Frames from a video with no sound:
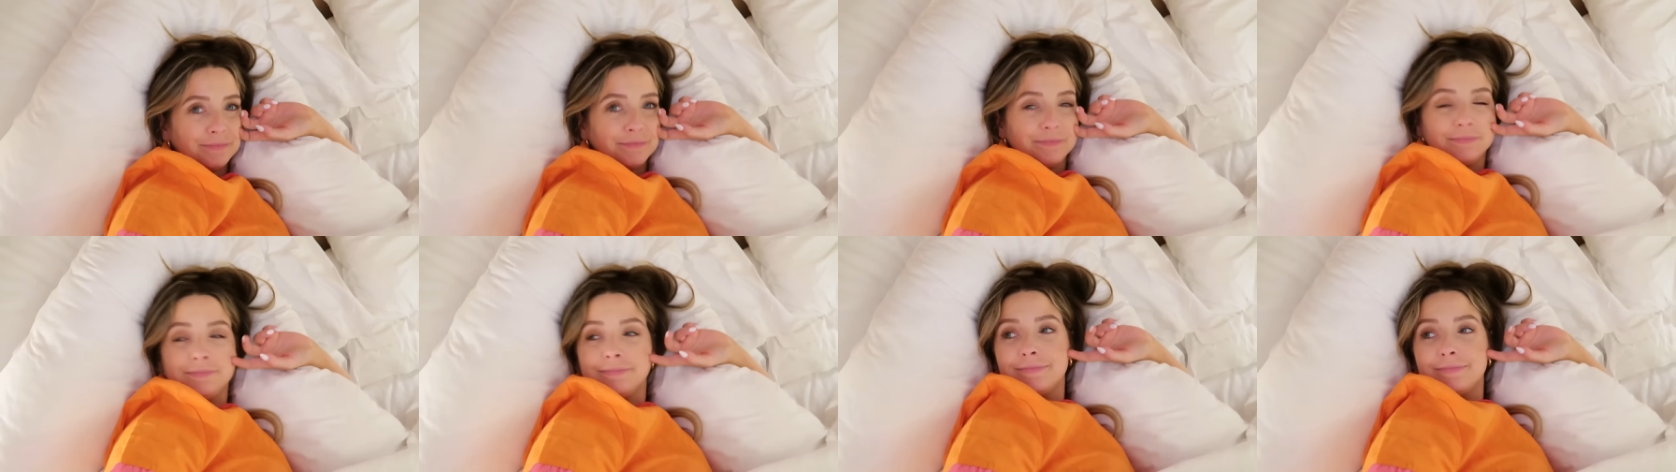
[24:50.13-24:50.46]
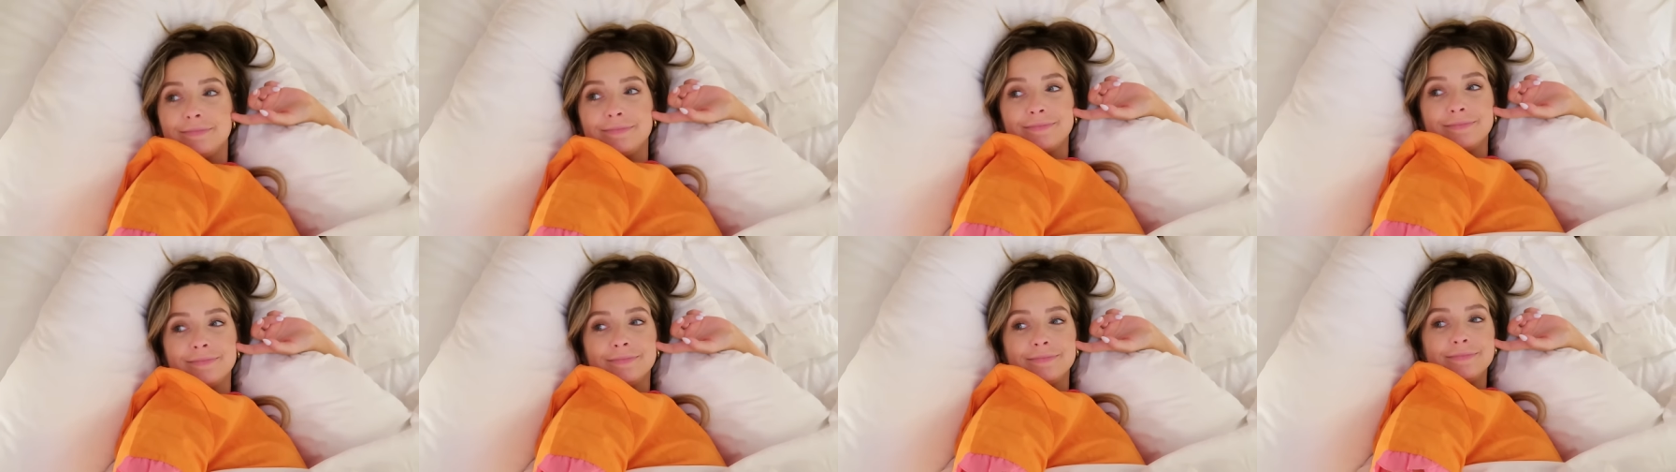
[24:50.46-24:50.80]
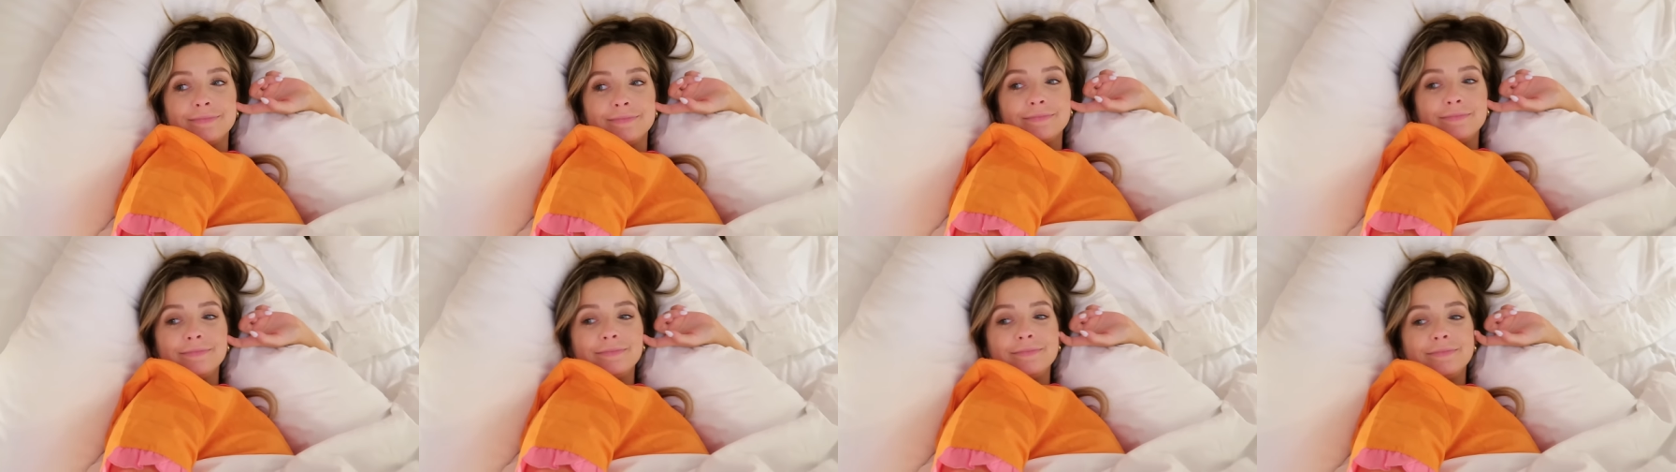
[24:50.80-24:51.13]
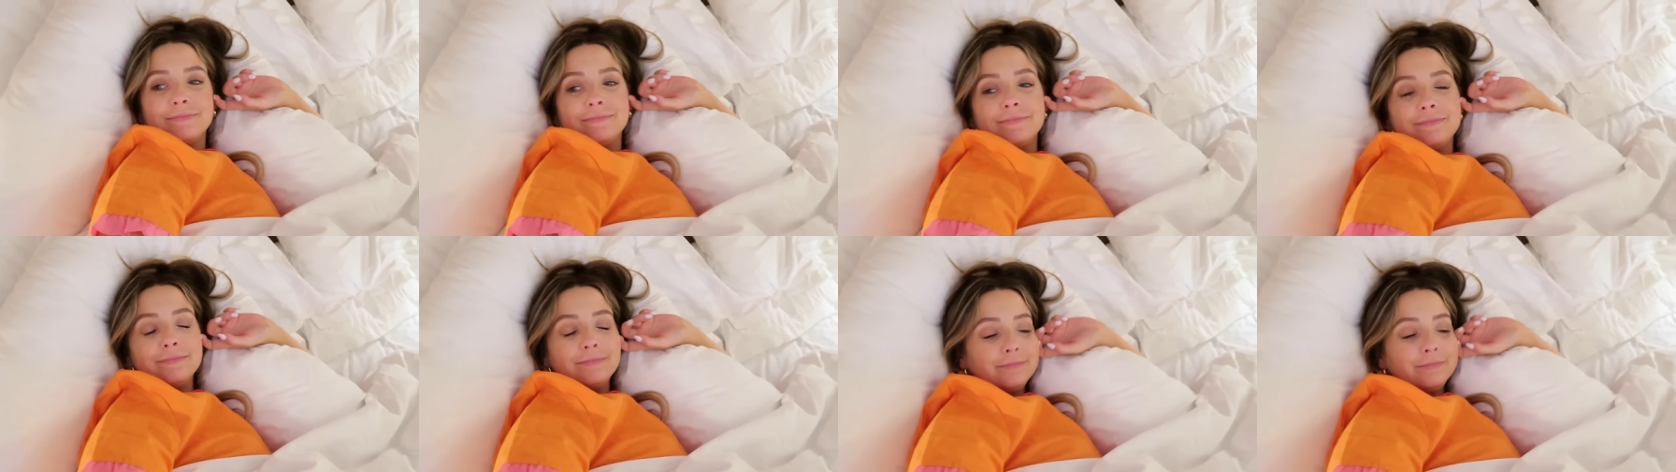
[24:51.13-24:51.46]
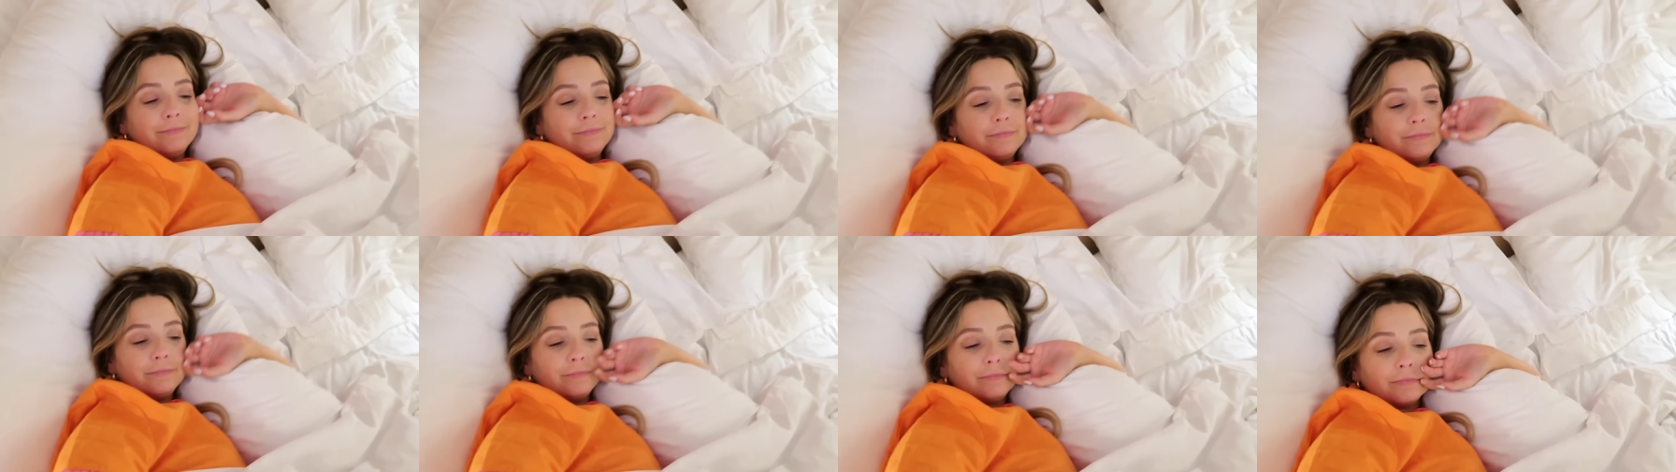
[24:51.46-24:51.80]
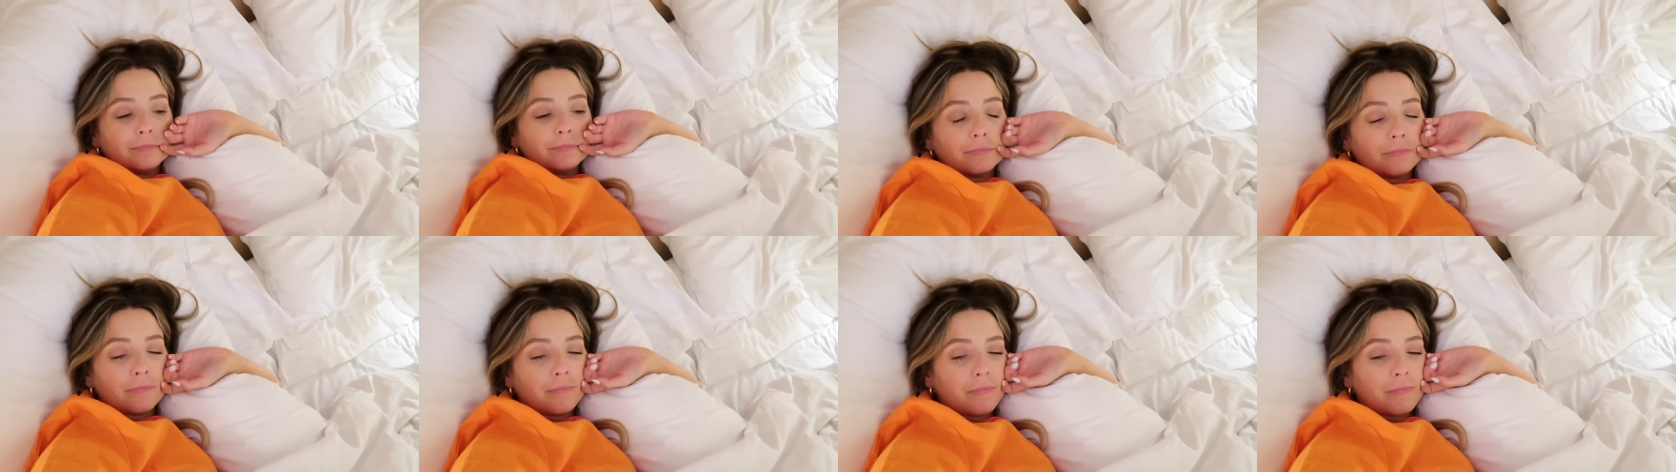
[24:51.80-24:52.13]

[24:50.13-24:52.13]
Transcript: have a couple of G&Ts or something.